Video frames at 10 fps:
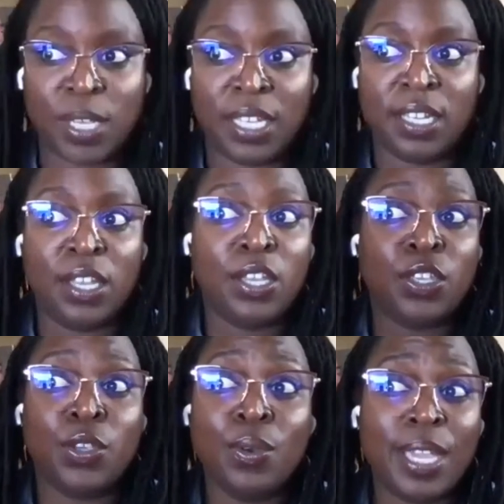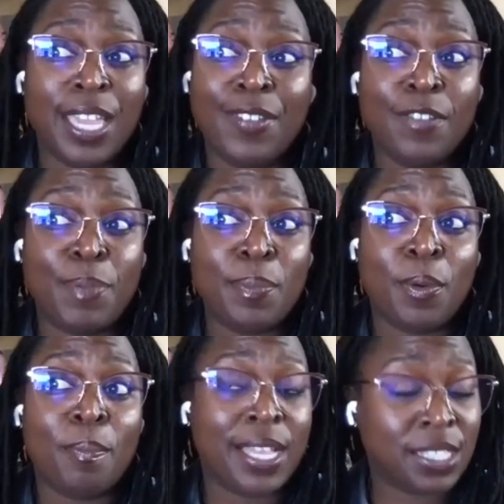Suite, even if
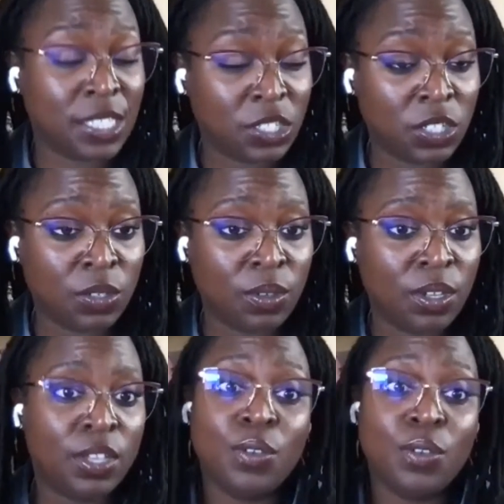people message you,